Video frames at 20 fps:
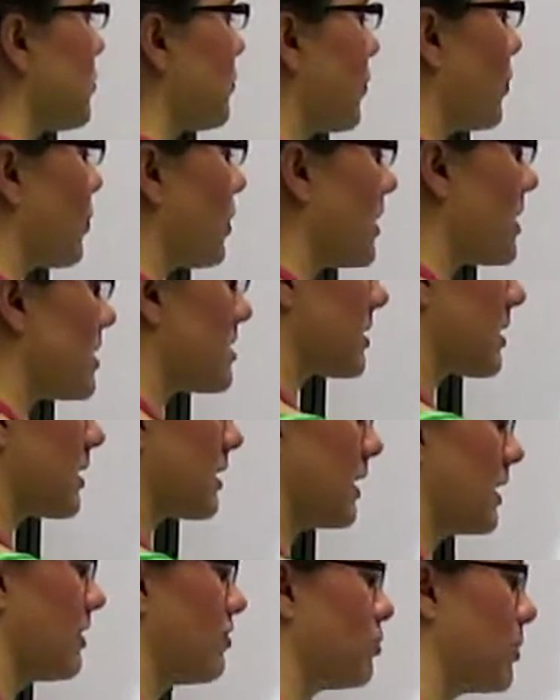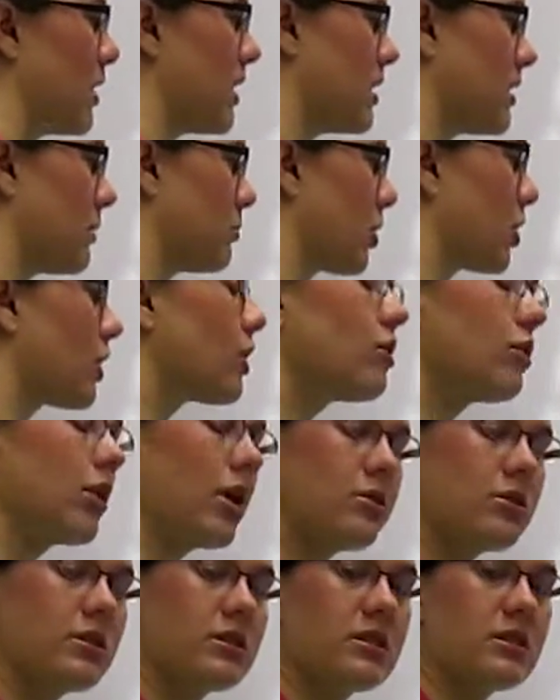4 is going to give me a number
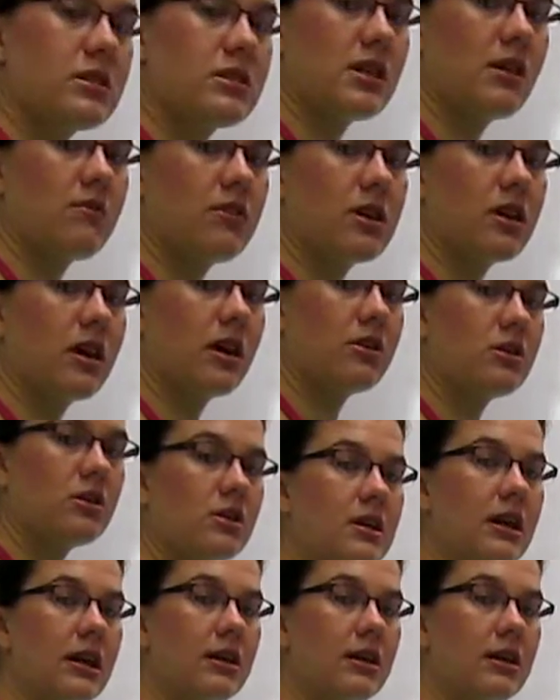close to 700?